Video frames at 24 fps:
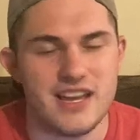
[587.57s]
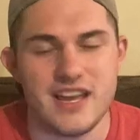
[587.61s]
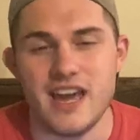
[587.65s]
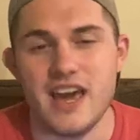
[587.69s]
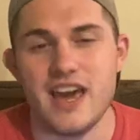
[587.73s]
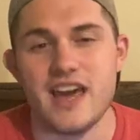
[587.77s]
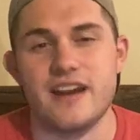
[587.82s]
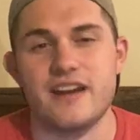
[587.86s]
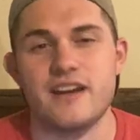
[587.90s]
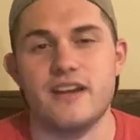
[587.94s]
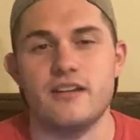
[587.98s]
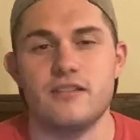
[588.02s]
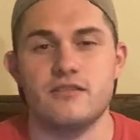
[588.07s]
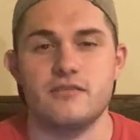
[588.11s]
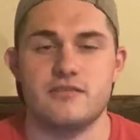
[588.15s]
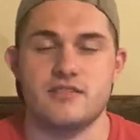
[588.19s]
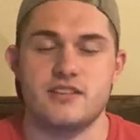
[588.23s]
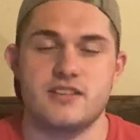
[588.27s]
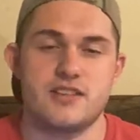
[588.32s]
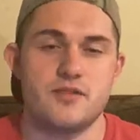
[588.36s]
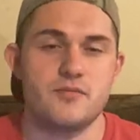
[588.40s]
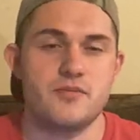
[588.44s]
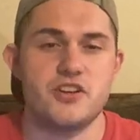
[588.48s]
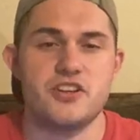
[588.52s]
I don't know.
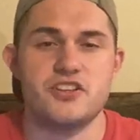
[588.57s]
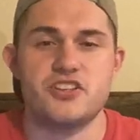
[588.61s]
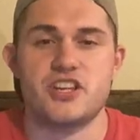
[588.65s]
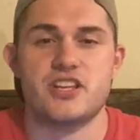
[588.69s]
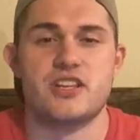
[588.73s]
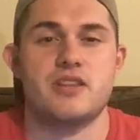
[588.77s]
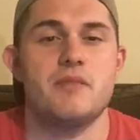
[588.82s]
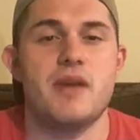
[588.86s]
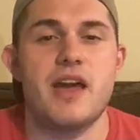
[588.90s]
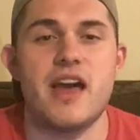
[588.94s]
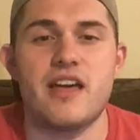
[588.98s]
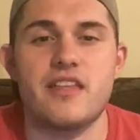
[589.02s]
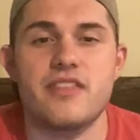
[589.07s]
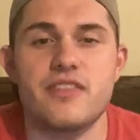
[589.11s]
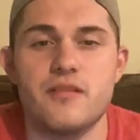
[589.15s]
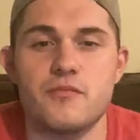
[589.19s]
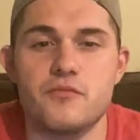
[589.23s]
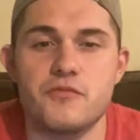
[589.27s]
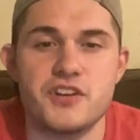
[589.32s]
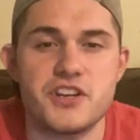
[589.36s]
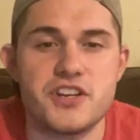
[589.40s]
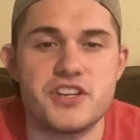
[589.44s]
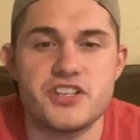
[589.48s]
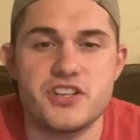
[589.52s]
Somebody check the math. I'm
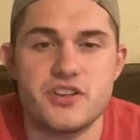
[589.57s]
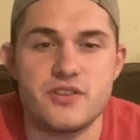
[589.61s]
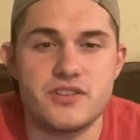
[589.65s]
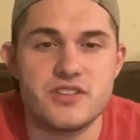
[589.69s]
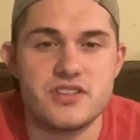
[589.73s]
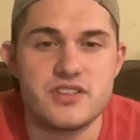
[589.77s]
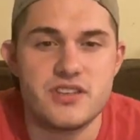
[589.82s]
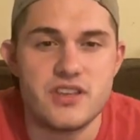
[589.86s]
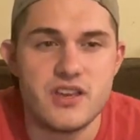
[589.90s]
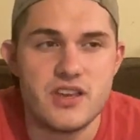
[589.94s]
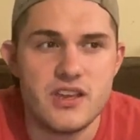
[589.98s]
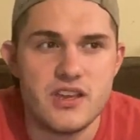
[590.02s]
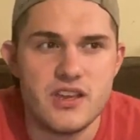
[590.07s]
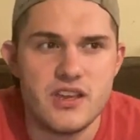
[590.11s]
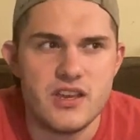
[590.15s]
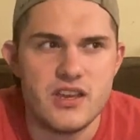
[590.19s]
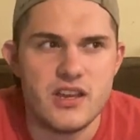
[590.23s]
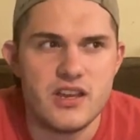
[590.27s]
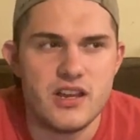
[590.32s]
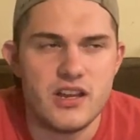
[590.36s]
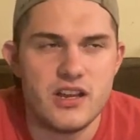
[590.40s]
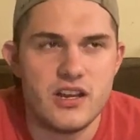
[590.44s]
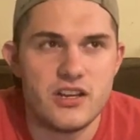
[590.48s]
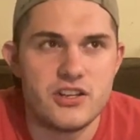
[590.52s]
pretty sure it's
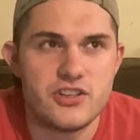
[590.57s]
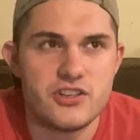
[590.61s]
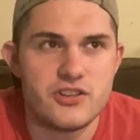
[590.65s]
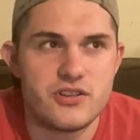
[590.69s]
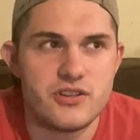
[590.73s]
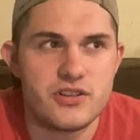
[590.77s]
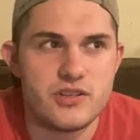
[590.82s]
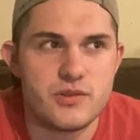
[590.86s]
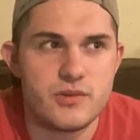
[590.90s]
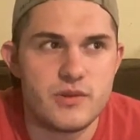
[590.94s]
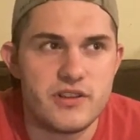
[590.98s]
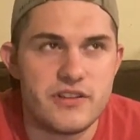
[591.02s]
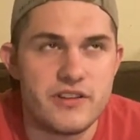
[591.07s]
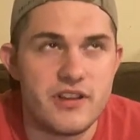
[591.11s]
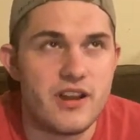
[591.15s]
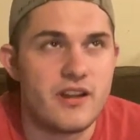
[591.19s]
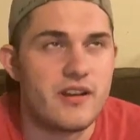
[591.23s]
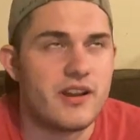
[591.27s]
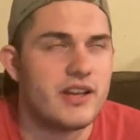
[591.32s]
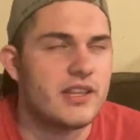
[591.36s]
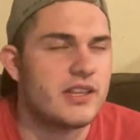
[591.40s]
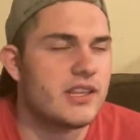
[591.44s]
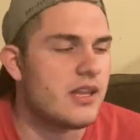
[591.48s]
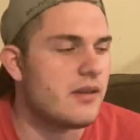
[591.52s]
120. All
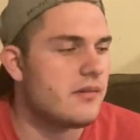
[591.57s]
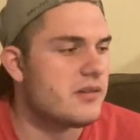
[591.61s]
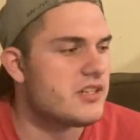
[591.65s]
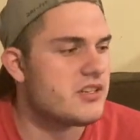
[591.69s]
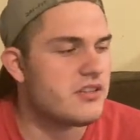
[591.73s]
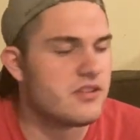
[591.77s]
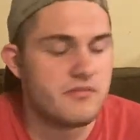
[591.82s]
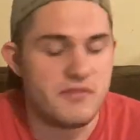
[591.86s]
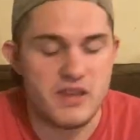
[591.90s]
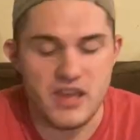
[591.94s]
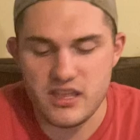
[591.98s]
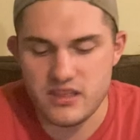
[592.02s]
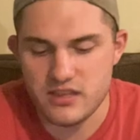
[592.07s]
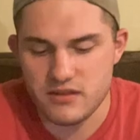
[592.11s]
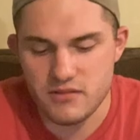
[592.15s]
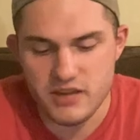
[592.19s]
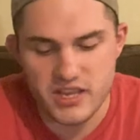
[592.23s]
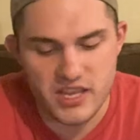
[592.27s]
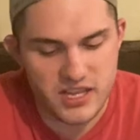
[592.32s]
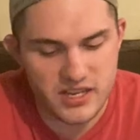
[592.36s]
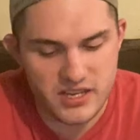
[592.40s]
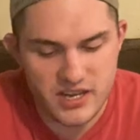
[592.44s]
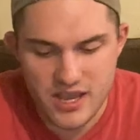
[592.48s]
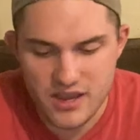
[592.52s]
right, let me do the math in my
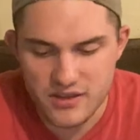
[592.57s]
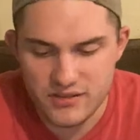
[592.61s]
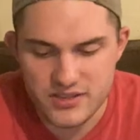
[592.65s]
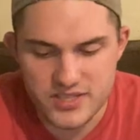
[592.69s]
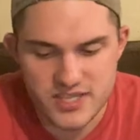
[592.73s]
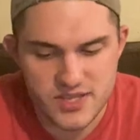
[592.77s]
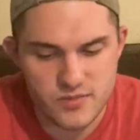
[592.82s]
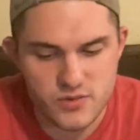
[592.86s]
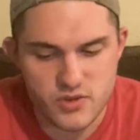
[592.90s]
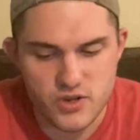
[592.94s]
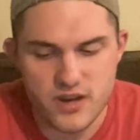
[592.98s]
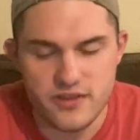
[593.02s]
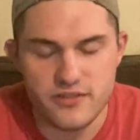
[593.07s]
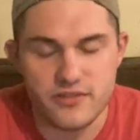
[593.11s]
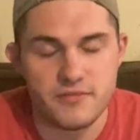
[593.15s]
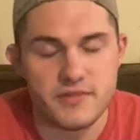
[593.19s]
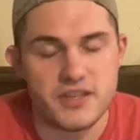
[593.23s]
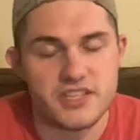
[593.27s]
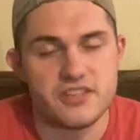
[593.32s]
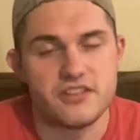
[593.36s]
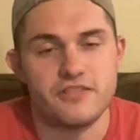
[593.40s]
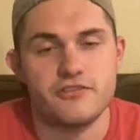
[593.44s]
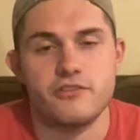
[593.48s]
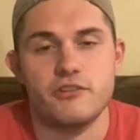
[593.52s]
head now because I'm driving
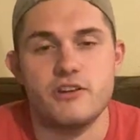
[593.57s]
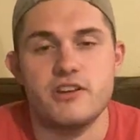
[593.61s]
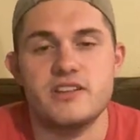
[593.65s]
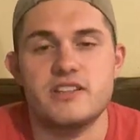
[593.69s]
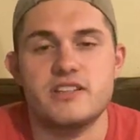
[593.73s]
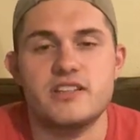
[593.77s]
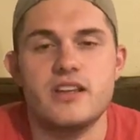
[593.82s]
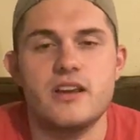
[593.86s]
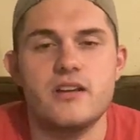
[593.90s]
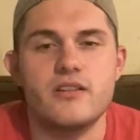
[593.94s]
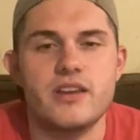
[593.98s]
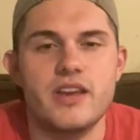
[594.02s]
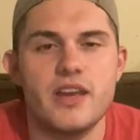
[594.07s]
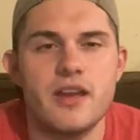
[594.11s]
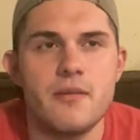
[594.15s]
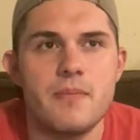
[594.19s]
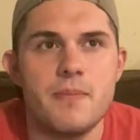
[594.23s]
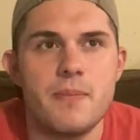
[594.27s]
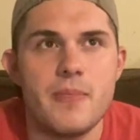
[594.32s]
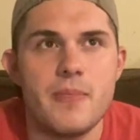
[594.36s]
myself crazy. Okay.